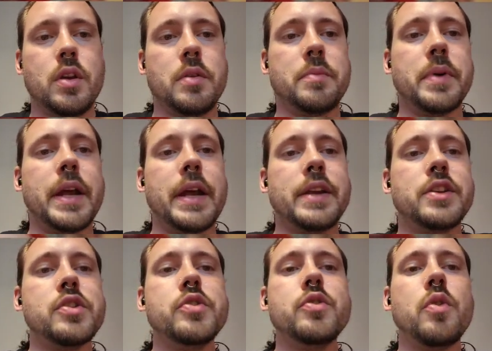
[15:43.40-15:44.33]
But I
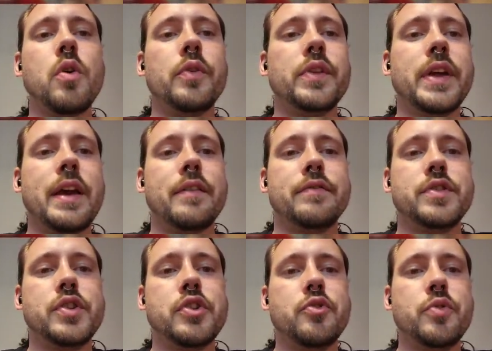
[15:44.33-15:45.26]
do only have
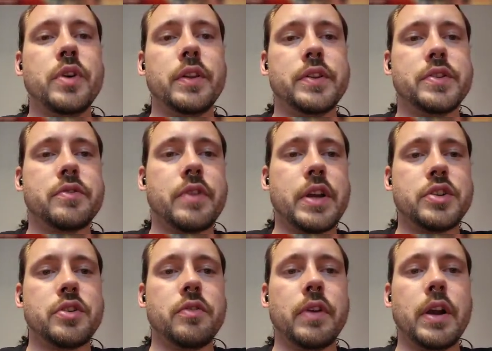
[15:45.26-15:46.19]
2
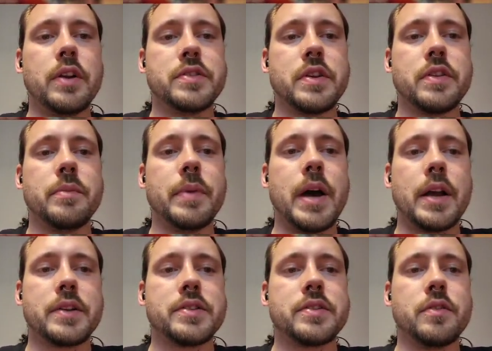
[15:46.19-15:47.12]
illustration rares on the
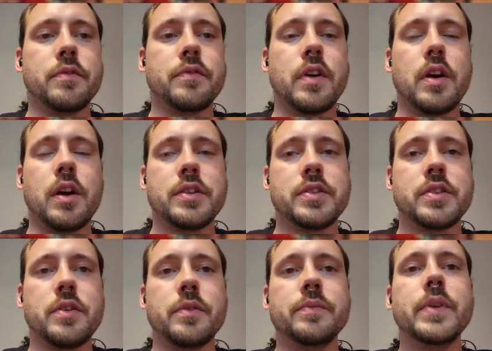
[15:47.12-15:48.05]
box so far,
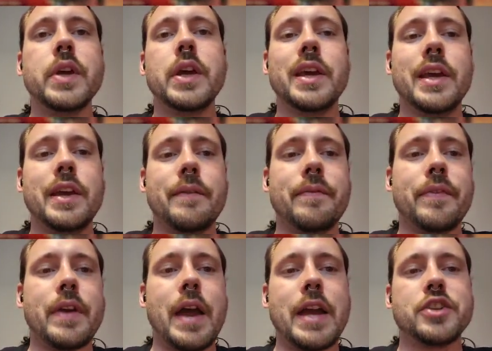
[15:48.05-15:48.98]
so I